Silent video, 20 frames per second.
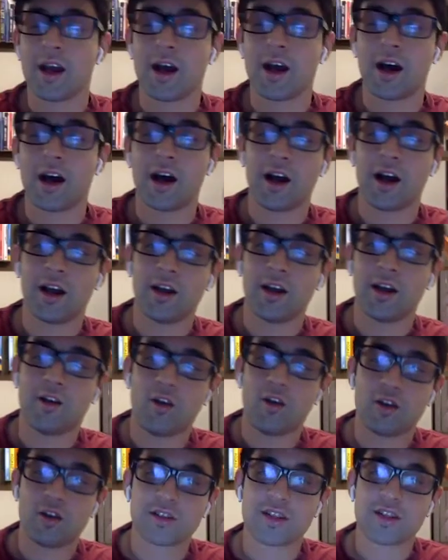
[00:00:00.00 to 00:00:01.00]

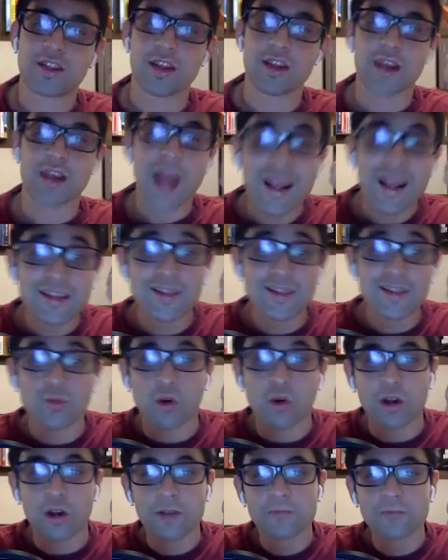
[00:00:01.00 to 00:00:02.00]
On to the next
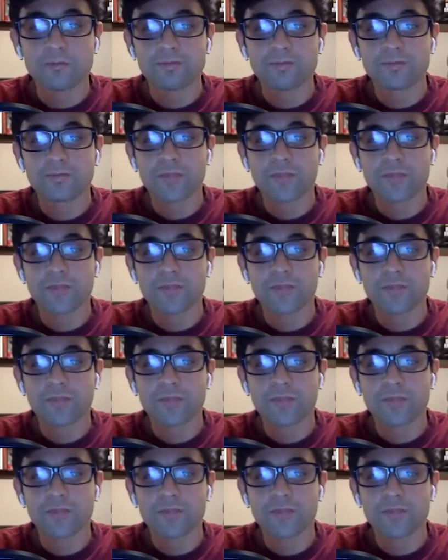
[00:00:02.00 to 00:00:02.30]
one.